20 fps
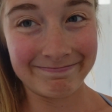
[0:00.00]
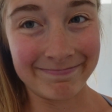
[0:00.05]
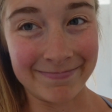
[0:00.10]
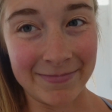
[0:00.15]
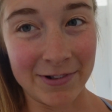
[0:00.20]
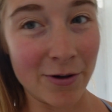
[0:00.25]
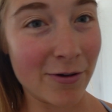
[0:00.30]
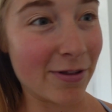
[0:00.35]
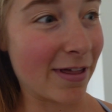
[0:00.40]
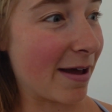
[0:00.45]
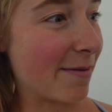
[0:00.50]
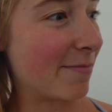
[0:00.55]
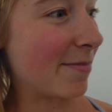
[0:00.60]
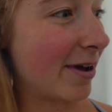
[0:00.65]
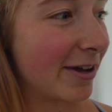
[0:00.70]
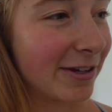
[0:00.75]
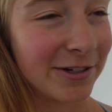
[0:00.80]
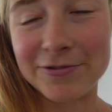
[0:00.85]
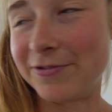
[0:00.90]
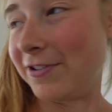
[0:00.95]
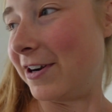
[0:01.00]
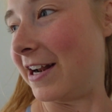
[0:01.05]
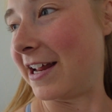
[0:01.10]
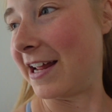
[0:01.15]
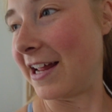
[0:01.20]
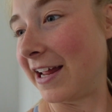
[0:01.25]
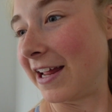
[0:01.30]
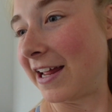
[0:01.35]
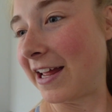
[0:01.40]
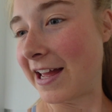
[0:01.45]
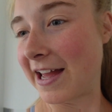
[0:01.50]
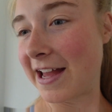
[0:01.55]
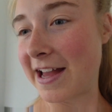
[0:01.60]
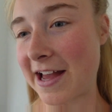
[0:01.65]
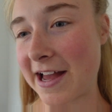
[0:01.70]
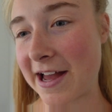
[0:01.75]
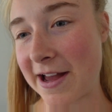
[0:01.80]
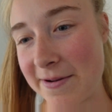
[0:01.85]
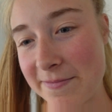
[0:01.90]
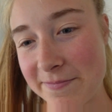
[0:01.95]
Not that much really.
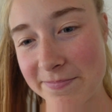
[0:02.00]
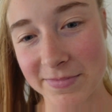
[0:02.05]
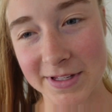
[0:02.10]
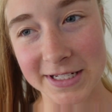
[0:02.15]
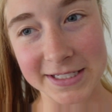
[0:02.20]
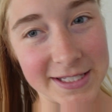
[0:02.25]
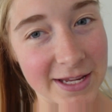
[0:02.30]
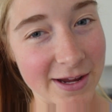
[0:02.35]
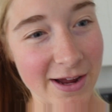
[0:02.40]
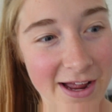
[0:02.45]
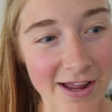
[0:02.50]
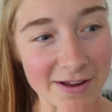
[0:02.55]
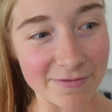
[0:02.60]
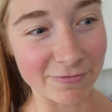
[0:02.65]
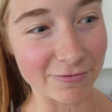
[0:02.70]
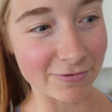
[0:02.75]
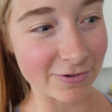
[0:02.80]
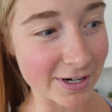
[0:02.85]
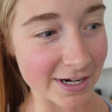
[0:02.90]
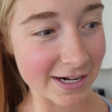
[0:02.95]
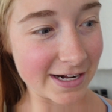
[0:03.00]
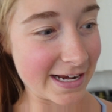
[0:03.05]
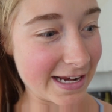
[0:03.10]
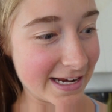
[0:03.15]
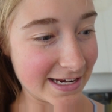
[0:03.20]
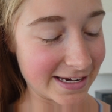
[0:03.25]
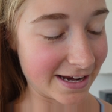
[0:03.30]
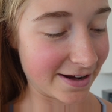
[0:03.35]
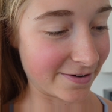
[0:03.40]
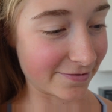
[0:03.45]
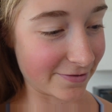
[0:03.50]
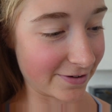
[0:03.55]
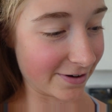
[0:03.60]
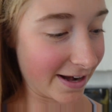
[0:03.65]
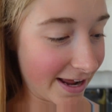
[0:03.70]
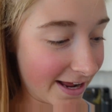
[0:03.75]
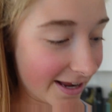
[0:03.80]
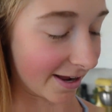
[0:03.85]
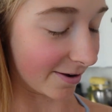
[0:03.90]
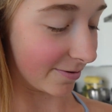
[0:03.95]
So I really don't feel
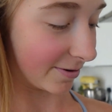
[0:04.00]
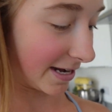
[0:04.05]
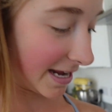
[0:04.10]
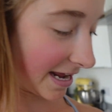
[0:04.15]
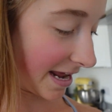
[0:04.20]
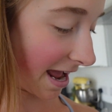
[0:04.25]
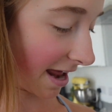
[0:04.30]
like I want to eat